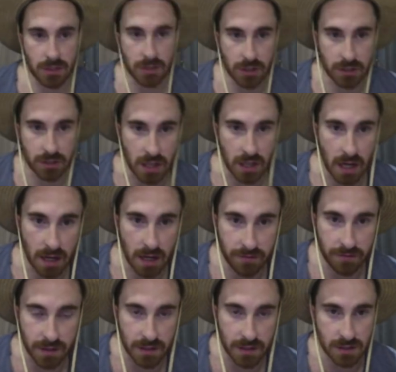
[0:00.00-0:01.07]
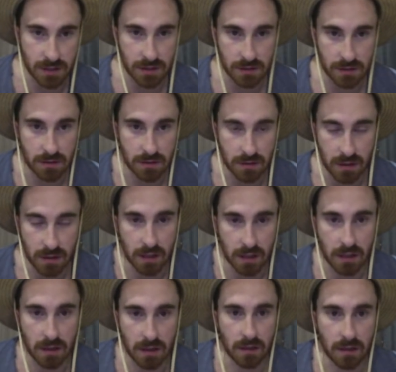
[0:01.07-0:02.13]
just an obvious,
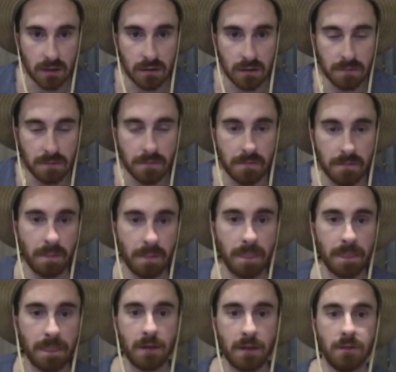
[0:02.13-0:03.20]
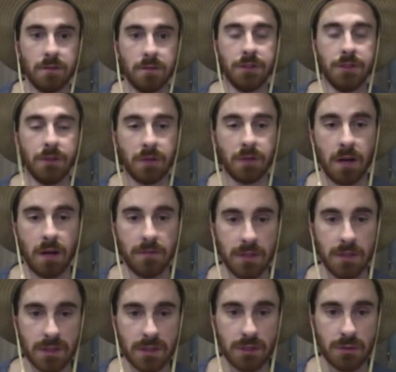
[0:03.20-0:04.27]
an
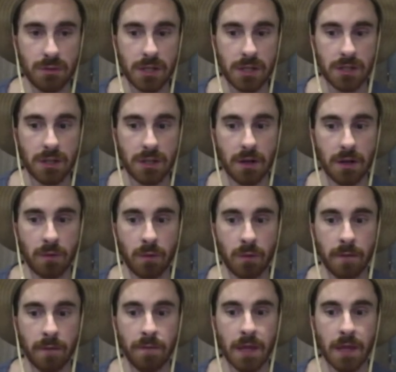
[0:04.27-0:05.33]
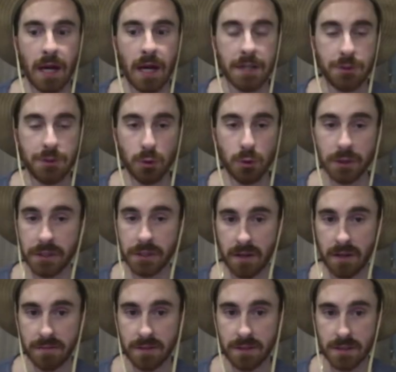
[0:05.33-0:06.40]
obvious situation here where I dueled
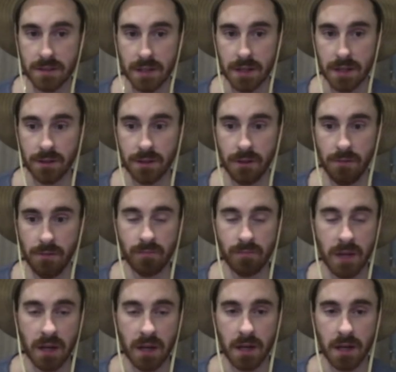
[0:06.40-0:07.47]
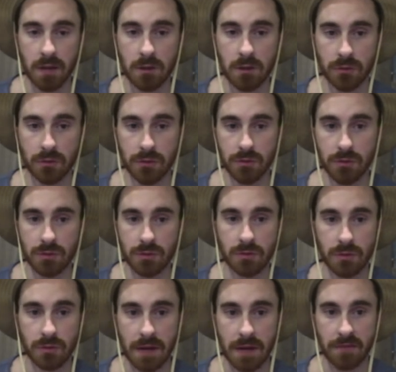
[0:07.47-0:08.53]
enough for the Sentinel, and I cruised through
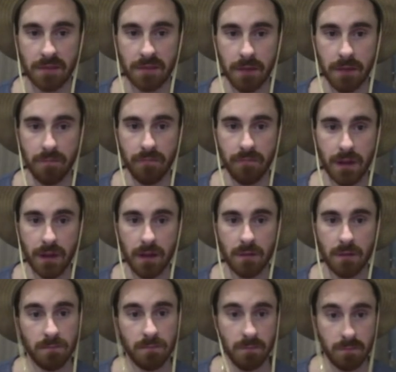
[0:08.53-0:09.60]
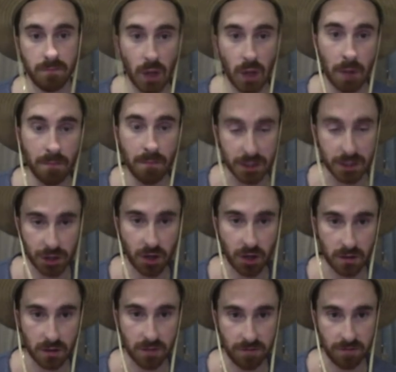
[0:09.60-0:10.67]
that fight. A much
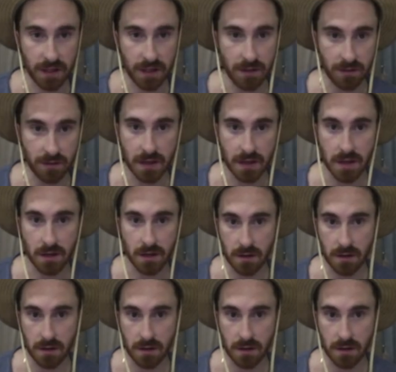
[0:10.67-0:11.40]
harder fight than